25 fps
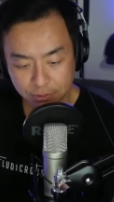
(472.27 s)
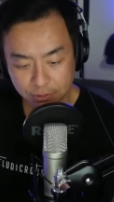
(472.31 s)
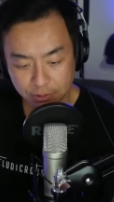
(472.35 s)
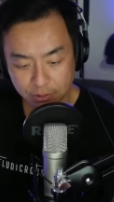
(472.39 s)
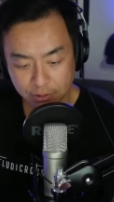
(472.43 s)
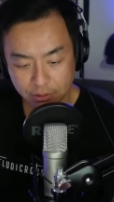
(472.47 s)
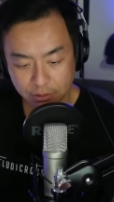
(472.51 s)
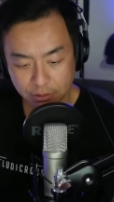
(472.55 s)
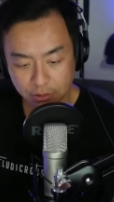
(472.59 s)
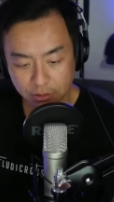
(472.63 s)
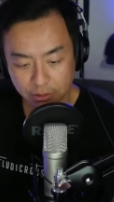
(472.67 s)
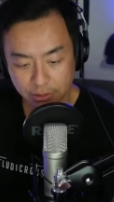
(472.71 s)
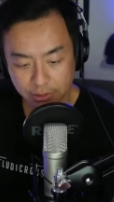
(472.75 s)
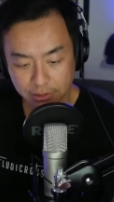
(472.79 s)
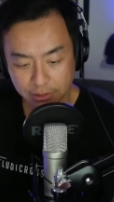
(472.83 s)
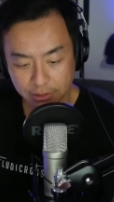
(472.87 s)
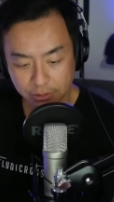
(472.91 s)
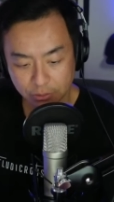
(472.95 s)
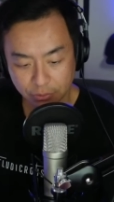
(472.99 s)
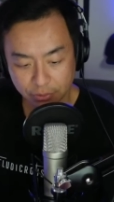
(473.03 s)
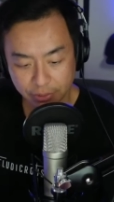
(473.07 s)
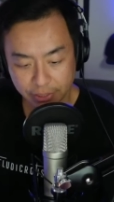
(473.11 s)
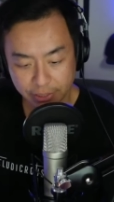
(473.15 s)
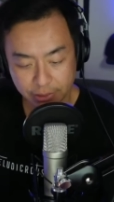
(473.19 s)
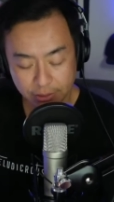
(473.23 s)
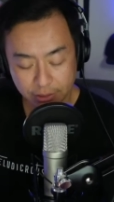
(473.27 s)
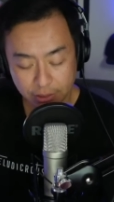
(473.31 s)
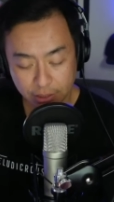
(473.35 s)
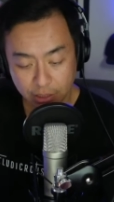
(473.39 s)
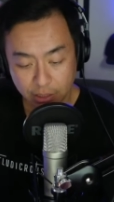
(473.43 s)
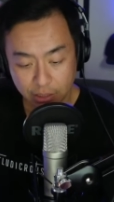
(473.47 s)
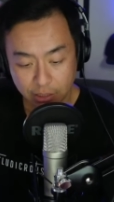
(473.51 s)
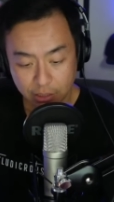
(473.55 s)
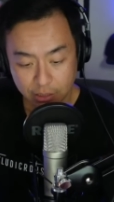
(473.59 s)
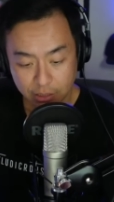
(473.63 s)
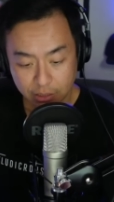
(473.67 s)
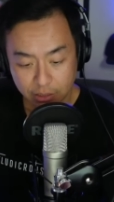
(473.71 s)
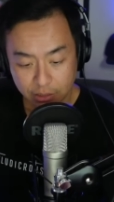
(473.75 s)
So let's click on that.
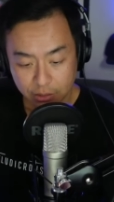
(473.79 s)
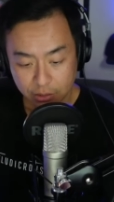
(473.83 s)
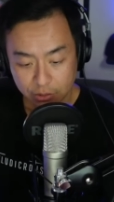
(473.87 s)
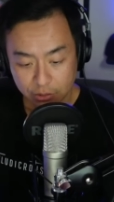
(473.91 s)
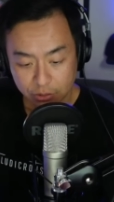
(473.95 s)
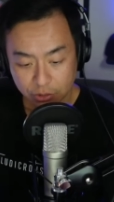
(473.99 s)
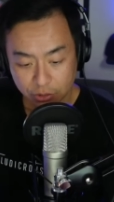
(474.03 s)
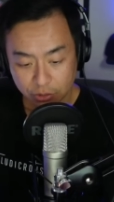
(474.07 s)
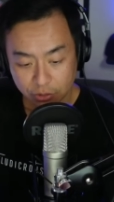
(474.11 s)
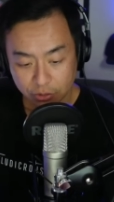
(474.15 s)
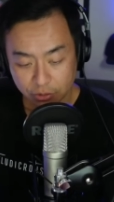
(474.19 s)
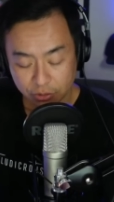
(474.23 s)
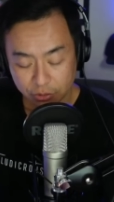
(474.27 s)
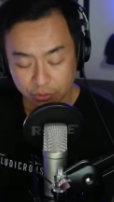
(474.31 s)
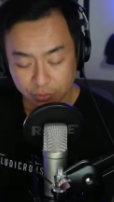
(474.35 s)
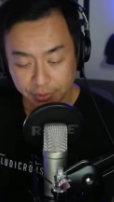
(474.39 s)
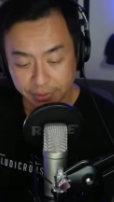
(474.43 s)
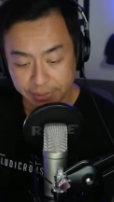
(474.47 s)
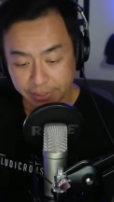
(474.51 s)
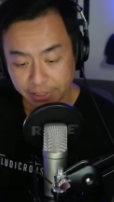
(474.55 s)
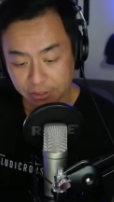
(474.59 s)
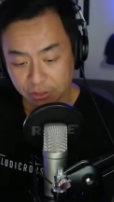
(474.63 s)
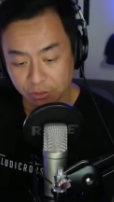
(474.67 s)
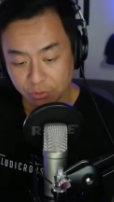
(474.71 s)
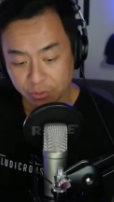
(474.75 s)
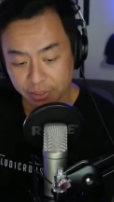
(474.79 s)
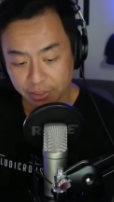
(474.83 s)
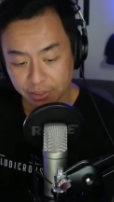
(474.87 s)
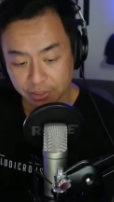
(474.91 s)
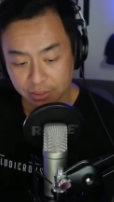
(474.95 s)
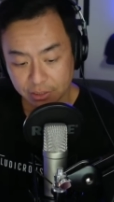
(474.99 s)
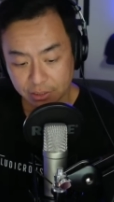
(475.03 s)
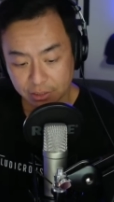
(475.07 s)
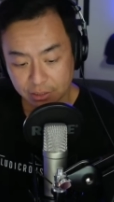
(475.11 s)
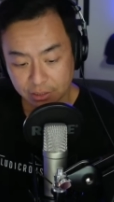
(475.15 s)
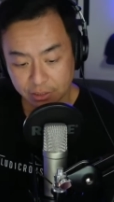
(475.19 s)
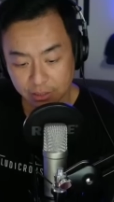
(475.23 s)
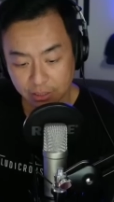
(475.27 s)
So 3,000
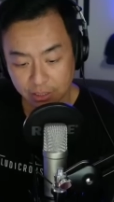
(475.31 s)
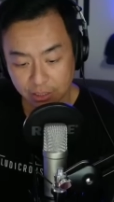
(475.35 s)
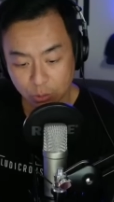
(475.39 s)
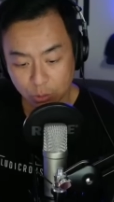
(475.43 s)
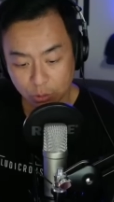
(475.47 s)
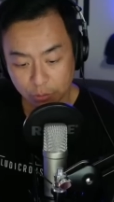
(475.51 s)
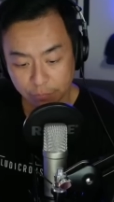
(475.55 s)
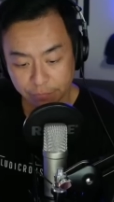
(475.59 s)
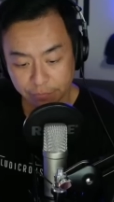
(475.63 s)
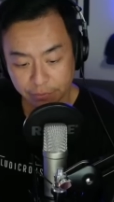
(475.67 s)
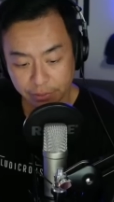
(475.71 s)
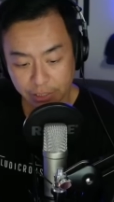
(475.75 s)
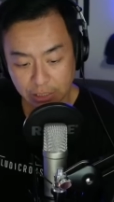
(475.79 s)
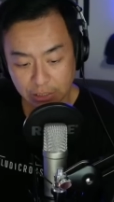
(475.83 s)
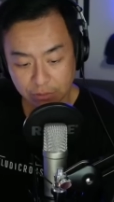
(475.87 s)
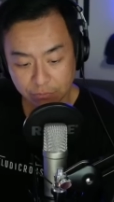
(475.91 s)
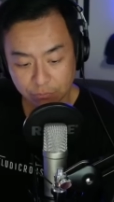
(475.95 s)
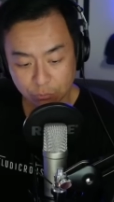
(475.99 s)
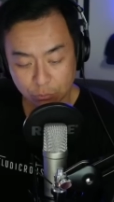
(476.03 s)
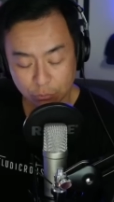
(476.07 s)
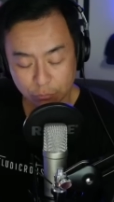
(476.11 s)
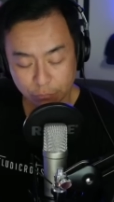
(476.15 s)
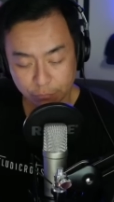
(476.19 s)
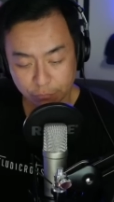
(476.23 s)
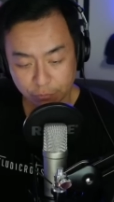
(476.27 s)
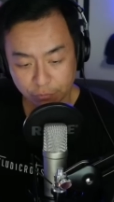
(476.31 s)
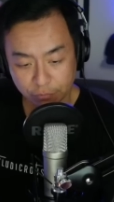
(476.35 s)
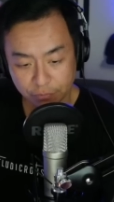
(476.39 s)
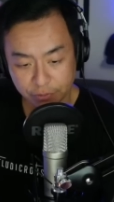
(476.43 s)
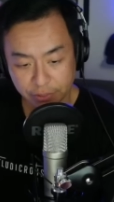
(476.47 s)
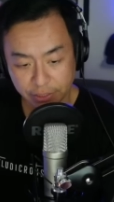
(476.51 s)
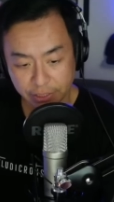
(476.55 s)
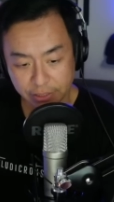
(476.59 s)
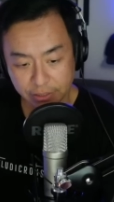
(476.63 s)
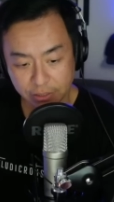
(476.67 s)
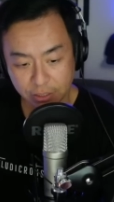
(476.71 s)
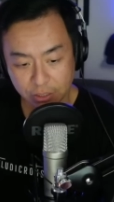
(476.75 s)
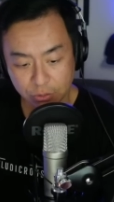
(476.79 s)
credits qualifies for
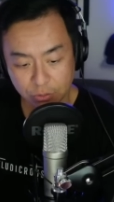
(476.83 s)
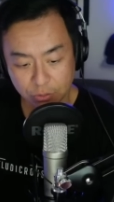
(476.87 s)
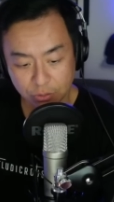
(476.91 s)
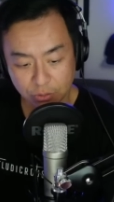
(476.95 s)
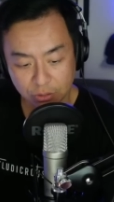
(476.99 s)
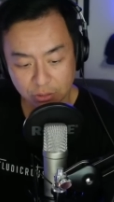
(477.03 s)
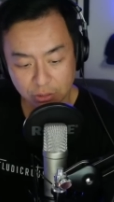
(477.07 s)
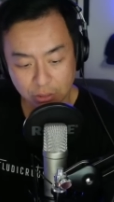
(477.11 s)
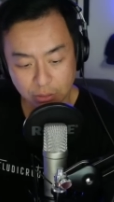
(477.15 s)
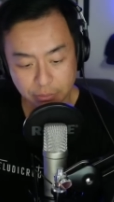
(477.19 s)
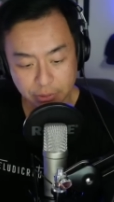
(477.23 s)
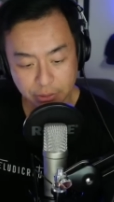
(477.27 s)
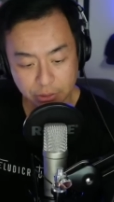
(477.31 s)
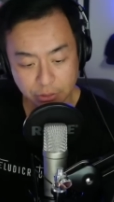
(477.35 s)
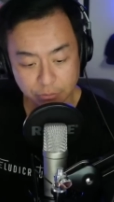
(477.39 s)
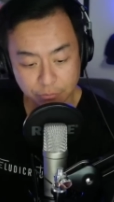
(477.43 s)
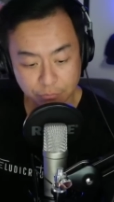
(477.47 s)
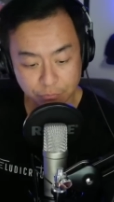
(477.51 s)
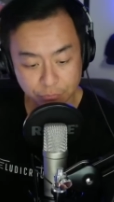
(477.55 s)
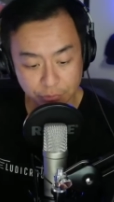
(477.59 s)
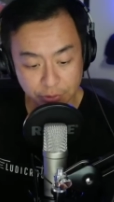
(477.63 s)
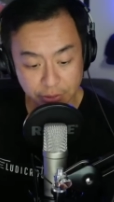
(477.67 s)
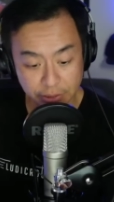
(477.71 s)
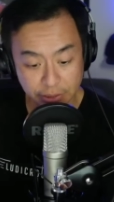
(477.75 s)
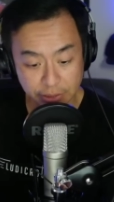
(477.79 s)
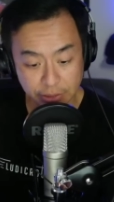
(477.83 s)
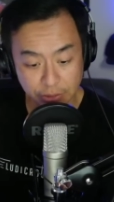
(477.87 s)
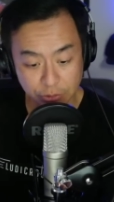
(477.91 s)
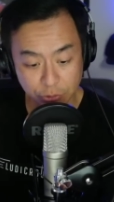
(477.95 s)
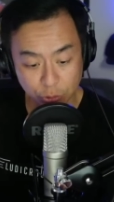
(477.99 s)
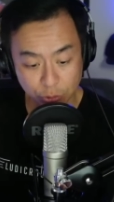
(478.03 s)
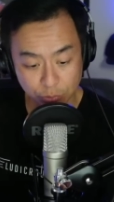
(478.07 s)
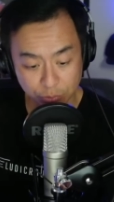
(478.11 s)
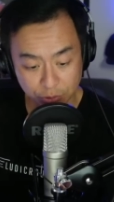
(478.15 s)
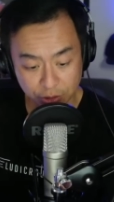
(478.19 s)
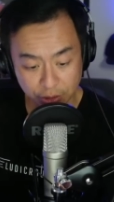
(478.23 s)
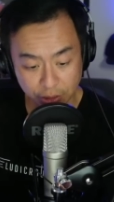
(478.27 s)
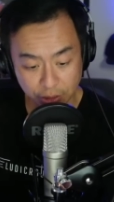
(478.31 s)
1,500 kilometers of free
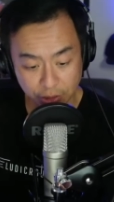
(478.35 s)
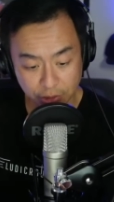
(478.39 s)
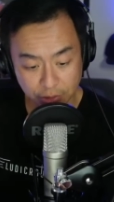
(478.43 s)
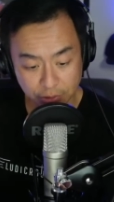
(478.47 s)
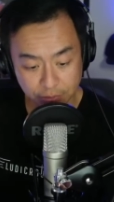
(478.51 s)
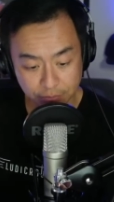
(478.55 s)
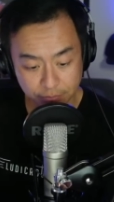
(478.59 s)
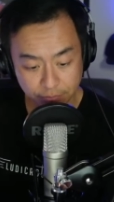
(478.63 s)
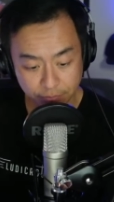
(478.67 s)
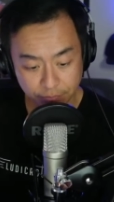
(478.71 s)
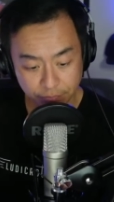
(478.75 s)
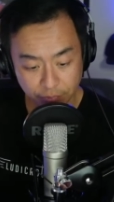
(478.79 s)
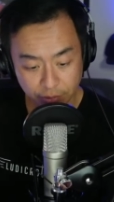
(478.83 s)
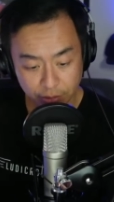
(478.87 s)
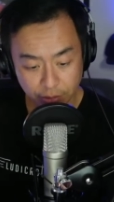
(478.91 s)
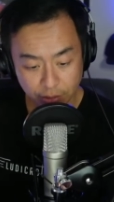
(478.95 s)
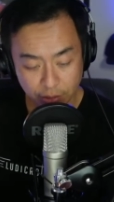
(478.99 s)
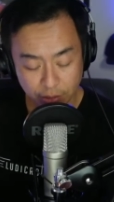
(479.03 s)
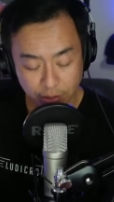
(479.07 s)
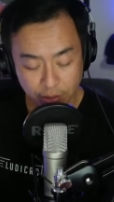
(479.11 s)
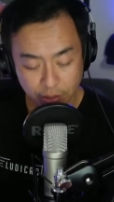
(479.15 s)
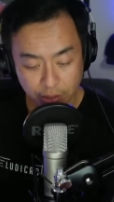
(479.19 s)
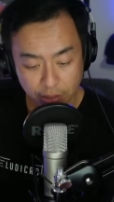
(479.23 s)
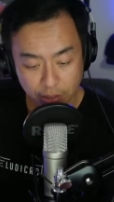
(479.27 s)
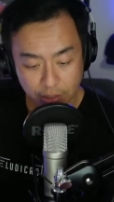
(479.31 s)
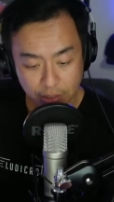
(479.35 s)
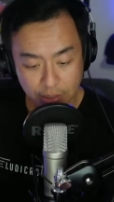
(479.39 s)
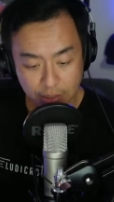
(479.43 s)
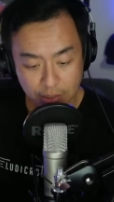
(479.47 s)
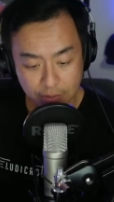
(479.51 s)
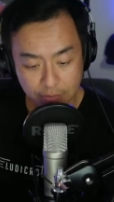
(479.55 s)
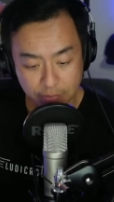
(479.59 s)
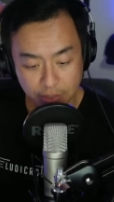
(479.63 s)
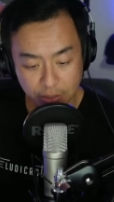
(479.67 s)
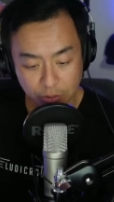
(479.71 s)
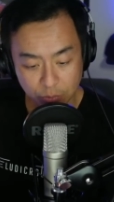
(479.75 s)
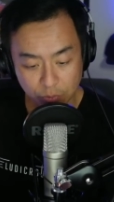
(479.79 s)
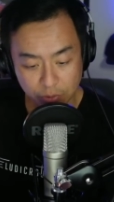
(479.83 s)
supercharging.
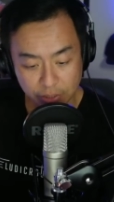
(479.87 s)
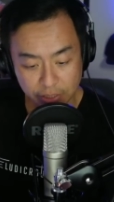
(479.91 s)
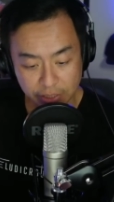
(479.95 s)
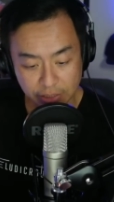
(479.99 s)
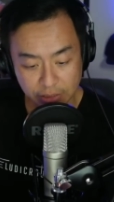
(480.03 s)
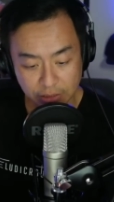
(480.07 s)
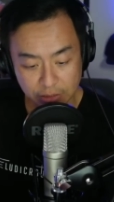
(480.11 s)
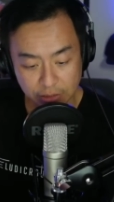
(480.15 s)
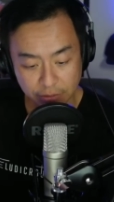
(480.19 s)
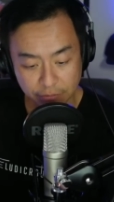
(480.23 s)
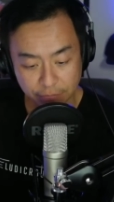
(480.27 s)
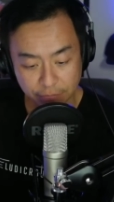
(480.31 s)
Otherwise,